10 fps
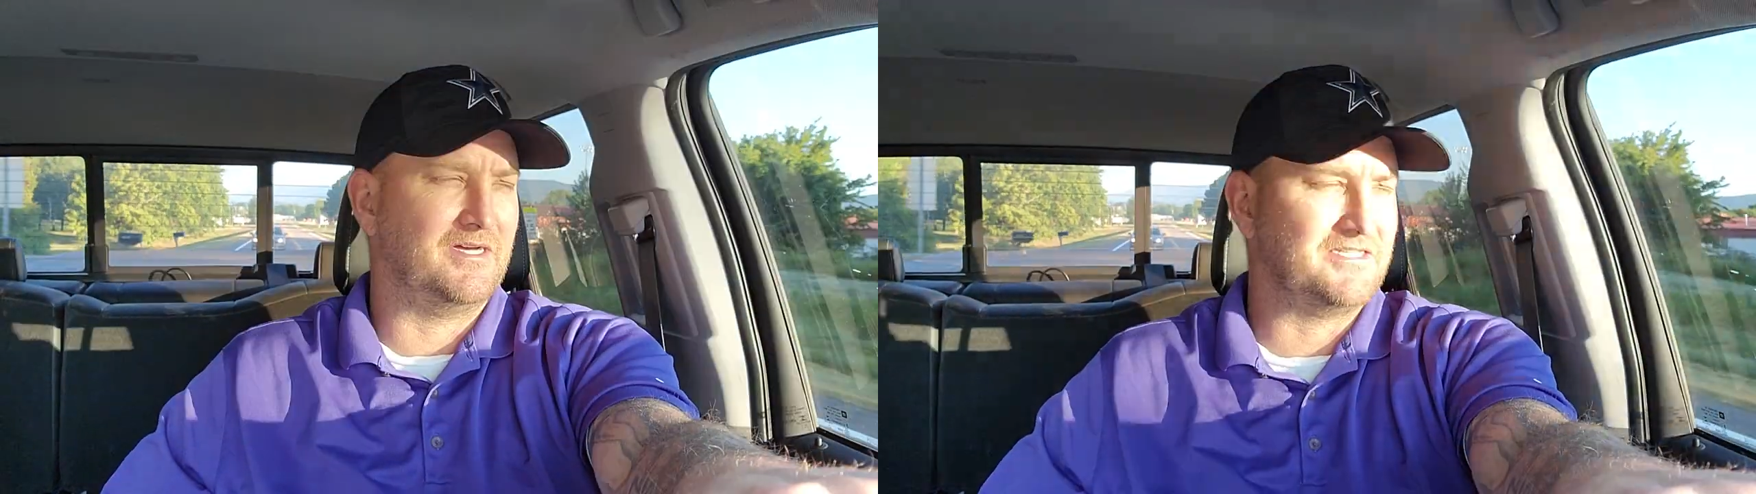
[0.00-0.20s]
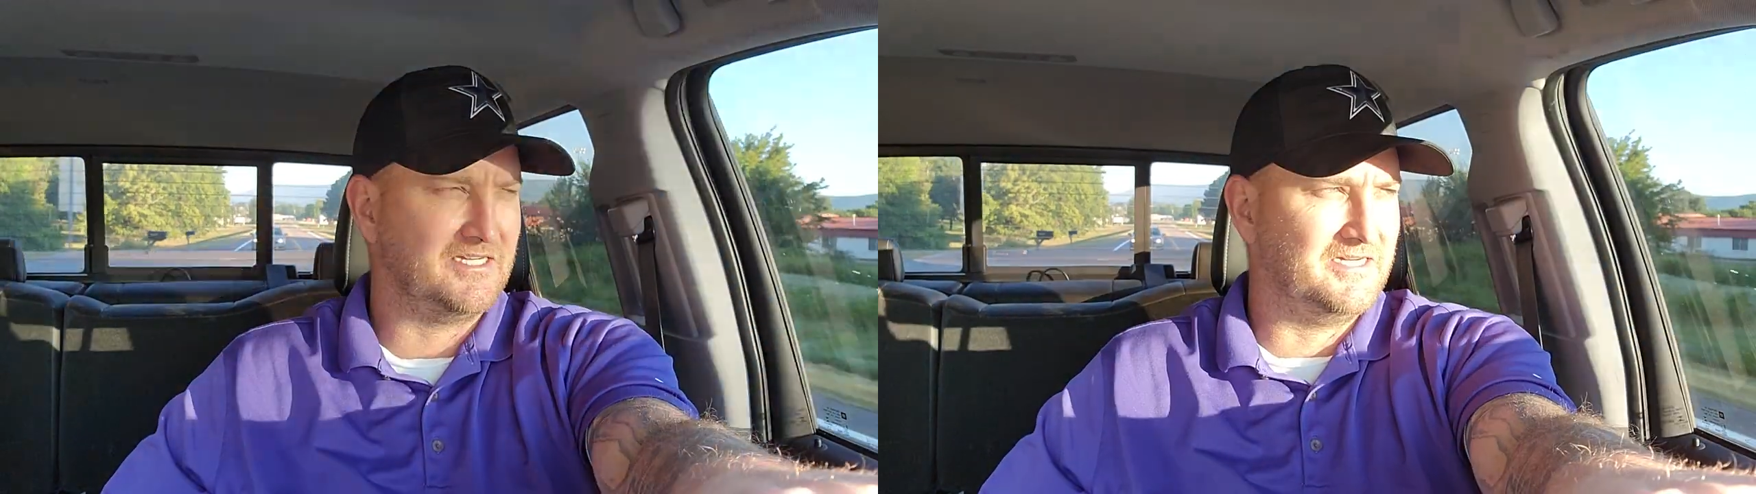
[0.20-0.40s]

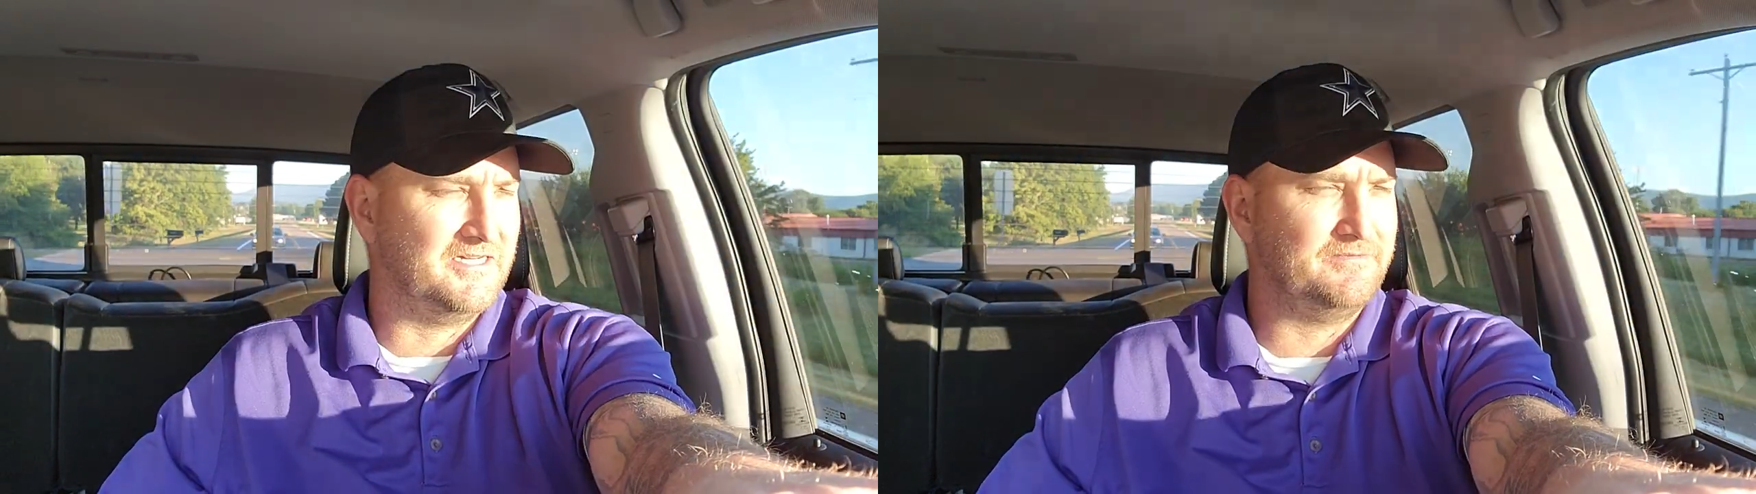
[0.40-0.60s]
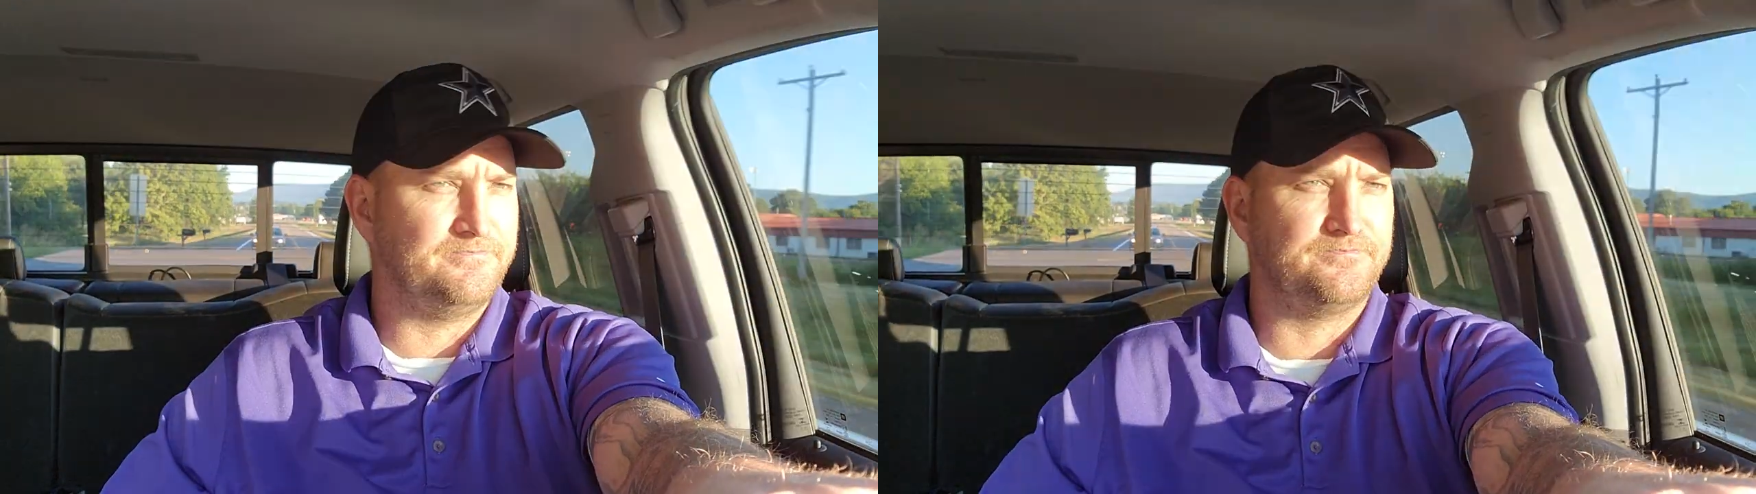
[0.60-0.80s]
my
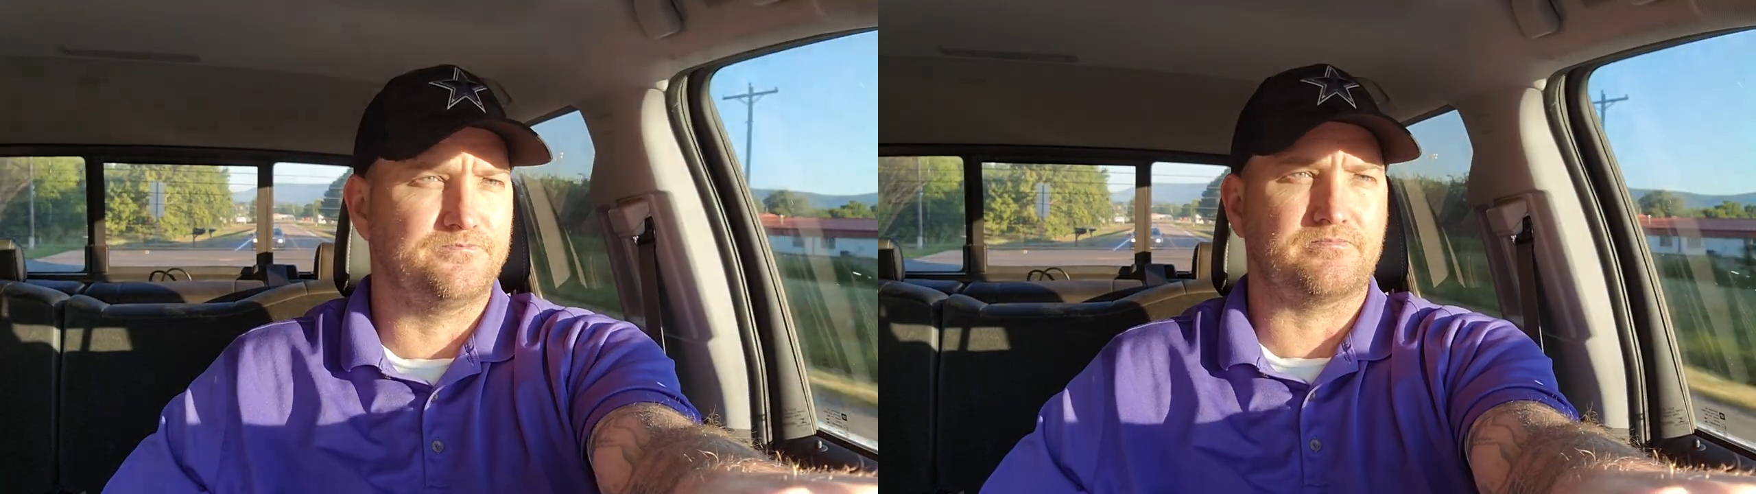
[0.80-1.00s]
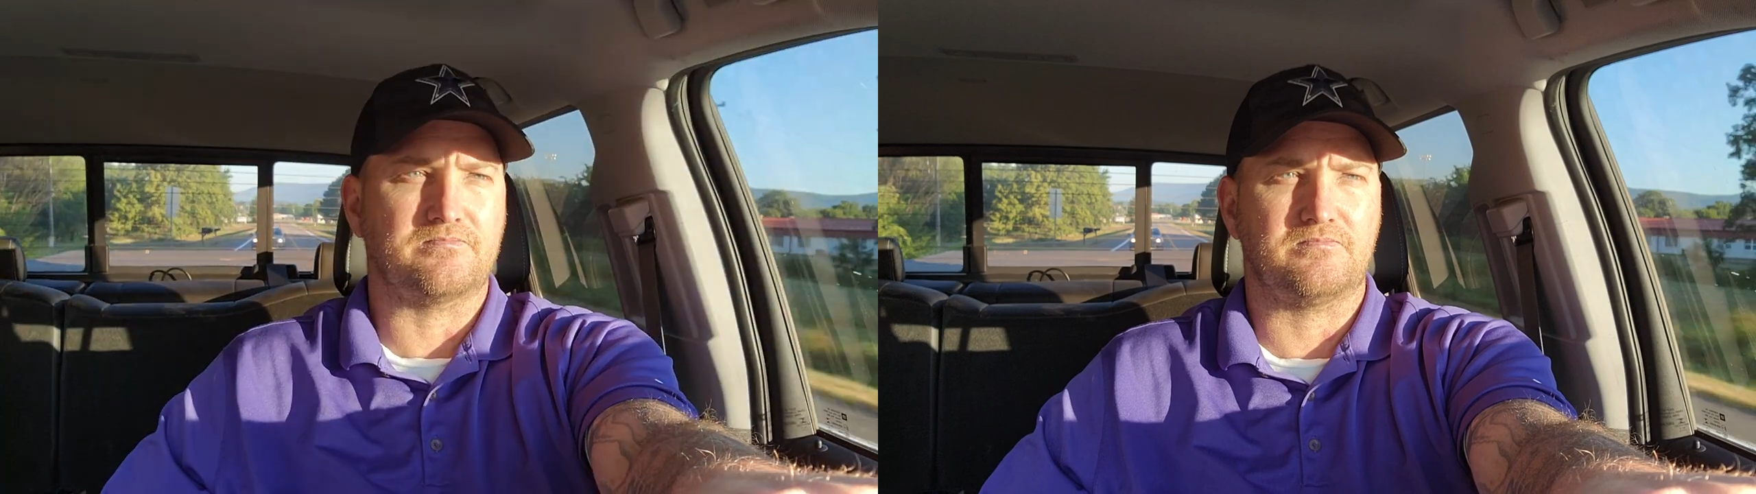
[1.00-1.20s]

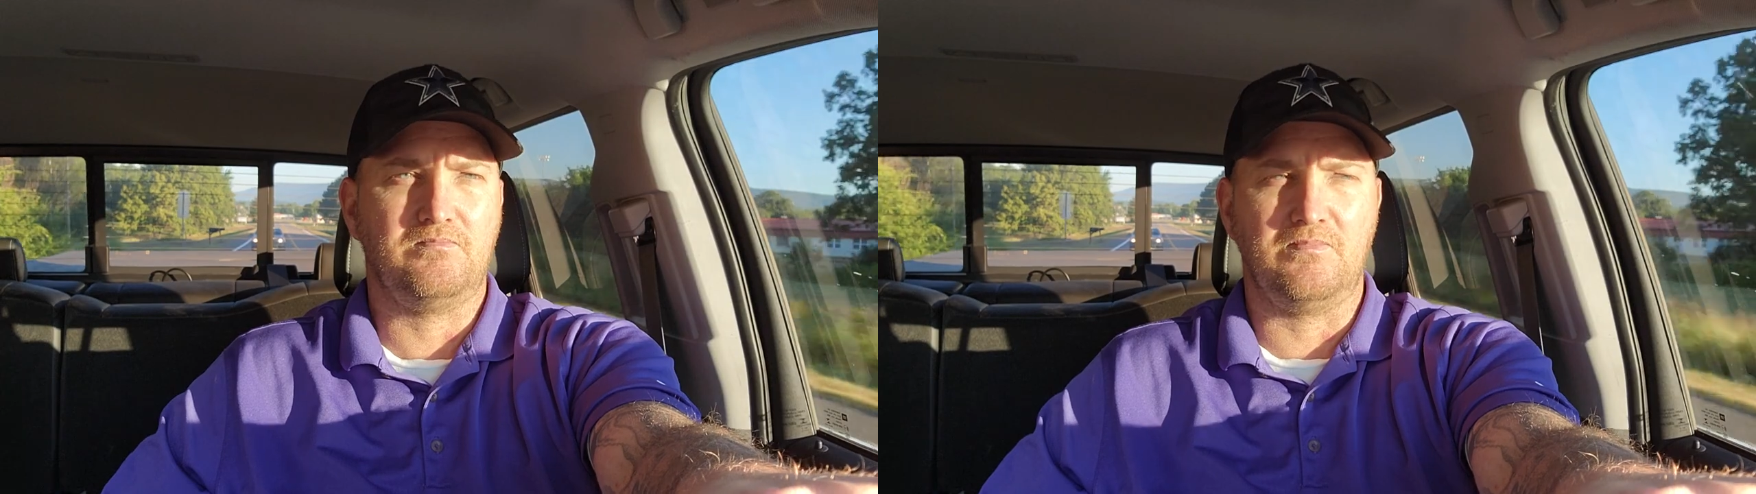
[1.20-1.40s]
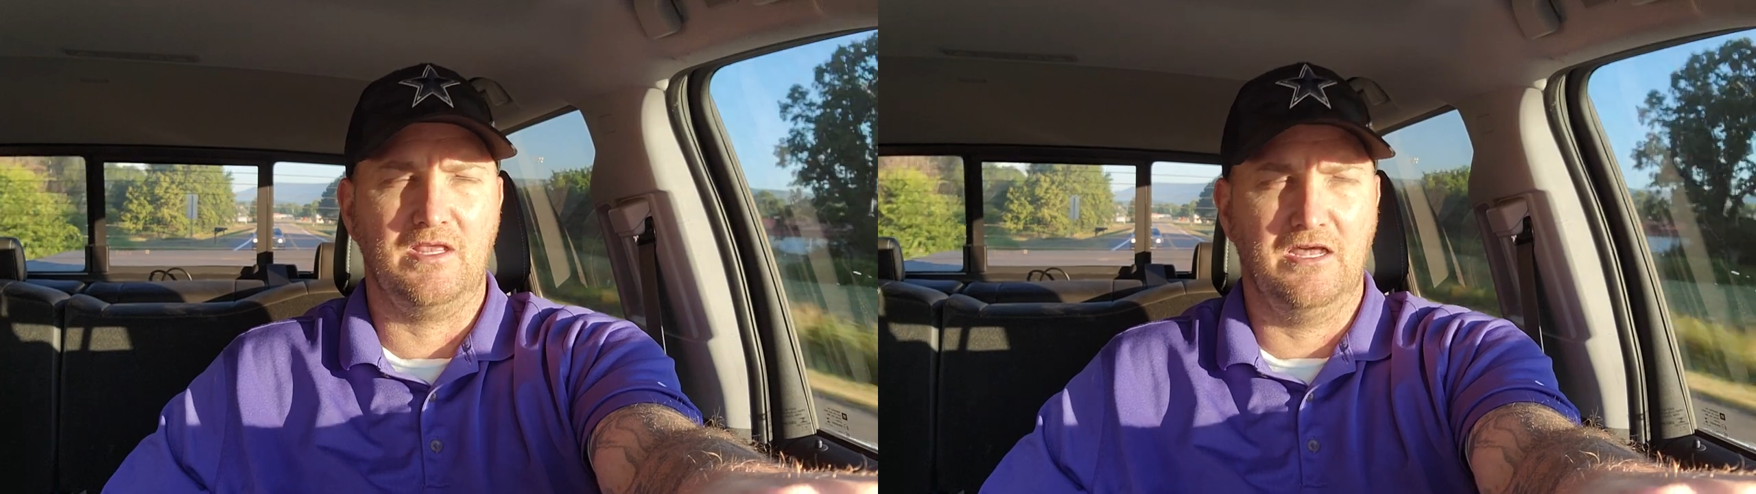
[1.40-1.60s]

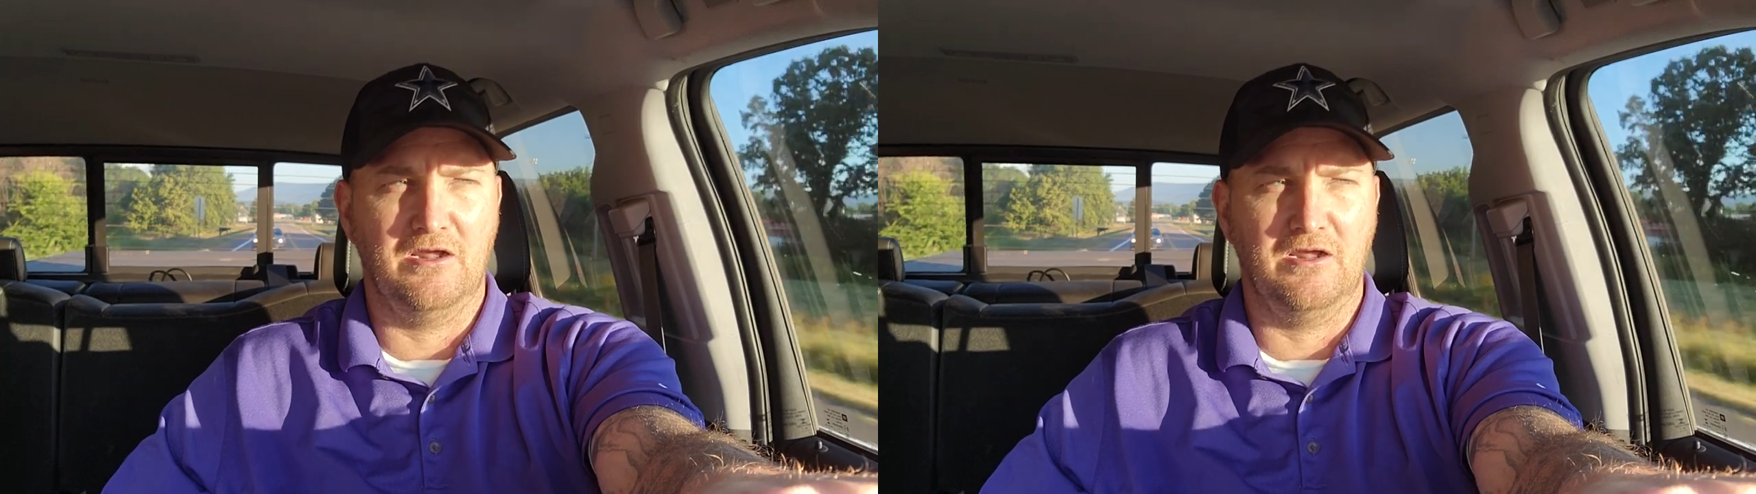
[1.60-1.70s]
son,